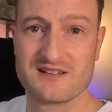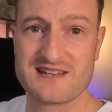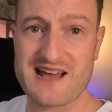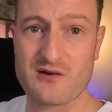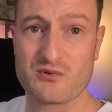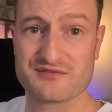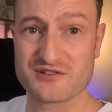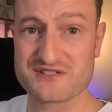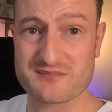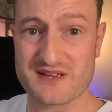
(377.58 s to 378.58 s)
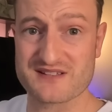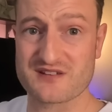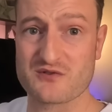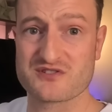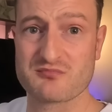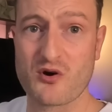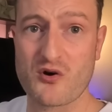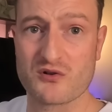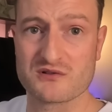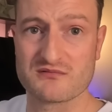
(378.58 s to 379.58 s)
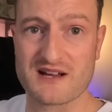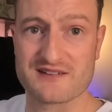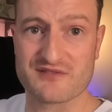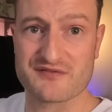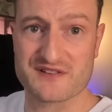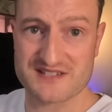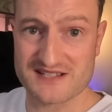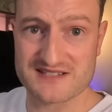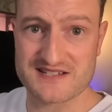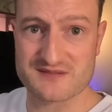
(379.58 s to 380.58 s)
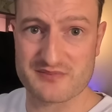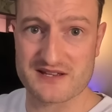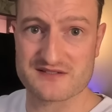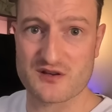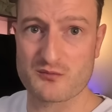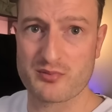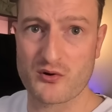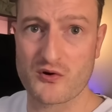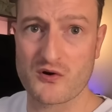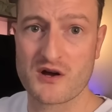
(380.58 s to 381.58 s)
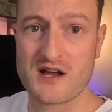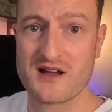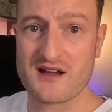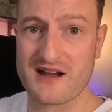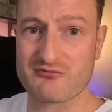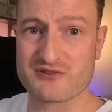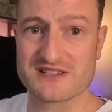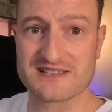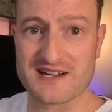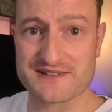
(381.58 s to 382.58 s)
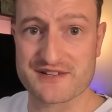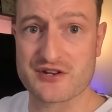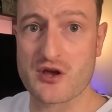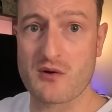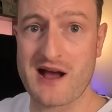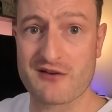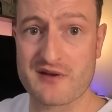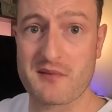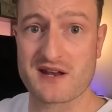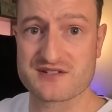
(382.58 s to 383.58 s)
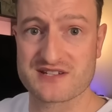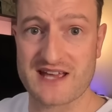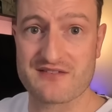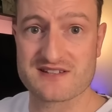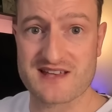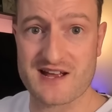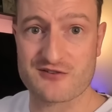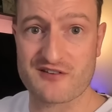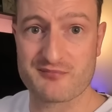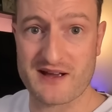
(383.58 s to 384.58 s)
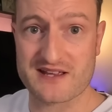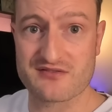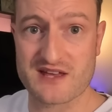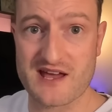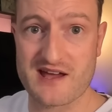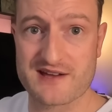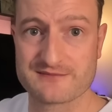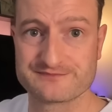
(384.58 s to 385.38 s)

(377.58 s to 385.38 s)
Now, with Lundy being so small and the facilities being so poor, I'd really like to know how they managed to get this aircraft back in the air.